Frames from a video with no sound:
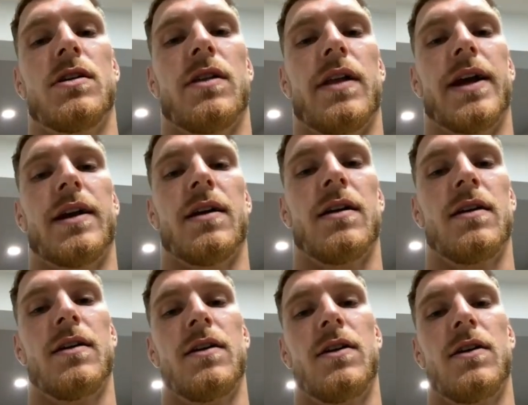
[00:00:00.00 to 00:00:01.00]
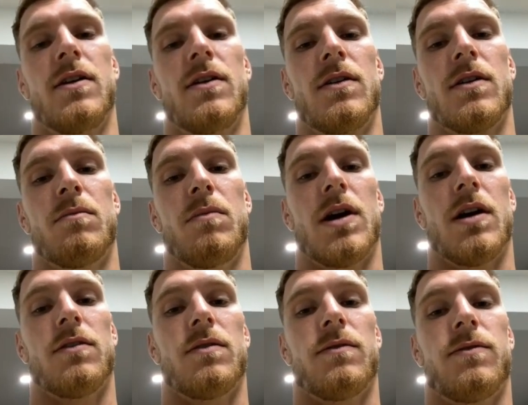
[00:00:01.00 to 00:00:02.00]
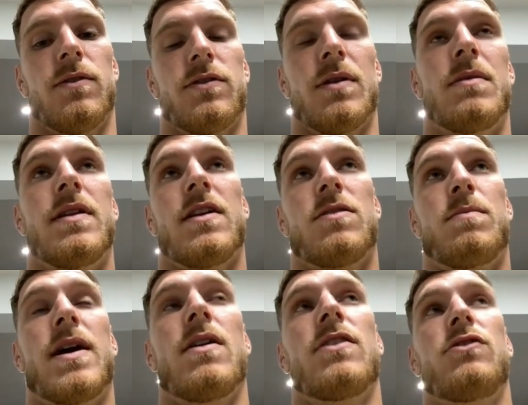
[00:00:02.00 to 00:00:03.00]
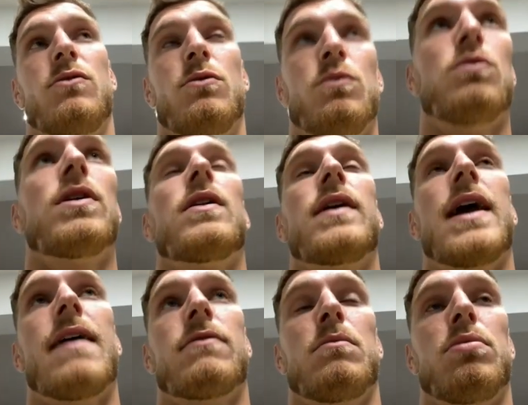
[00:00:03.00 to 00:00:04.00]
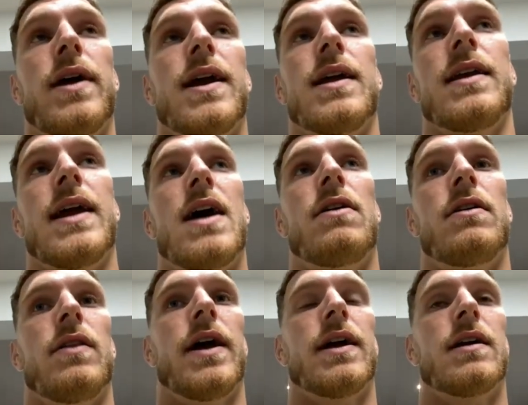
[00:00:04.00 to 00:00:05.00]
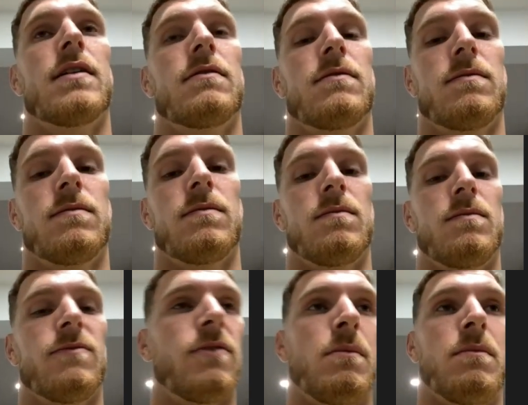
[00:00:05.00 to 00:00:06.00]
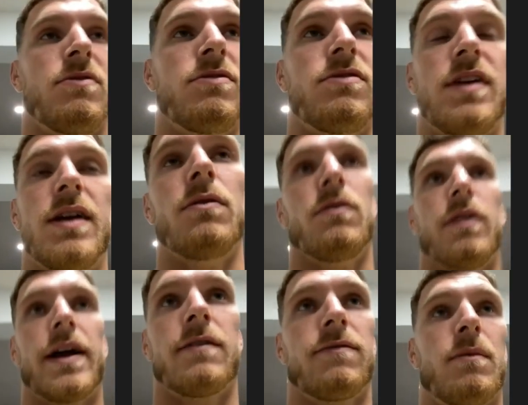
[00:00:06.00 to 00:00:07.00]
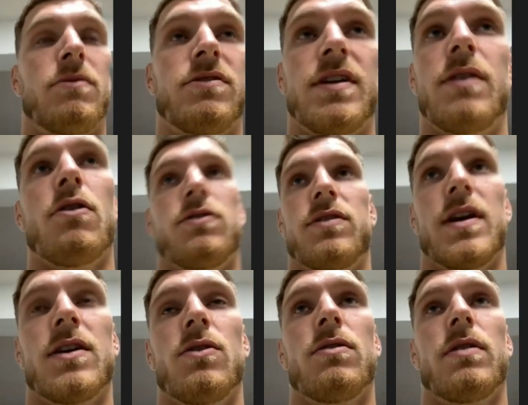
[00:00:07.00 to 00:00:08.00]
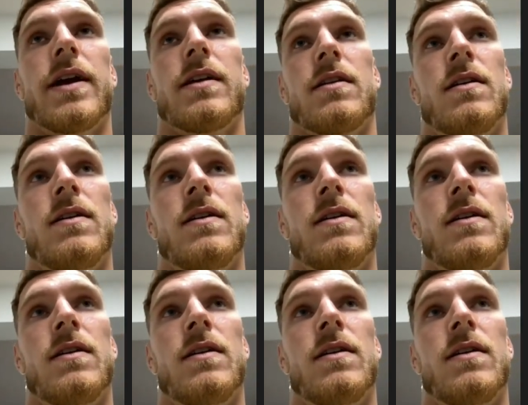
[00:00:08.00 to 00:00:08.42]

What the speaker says: Like because for somebody that's paralyzed, you really have to break it down and from zero signal, like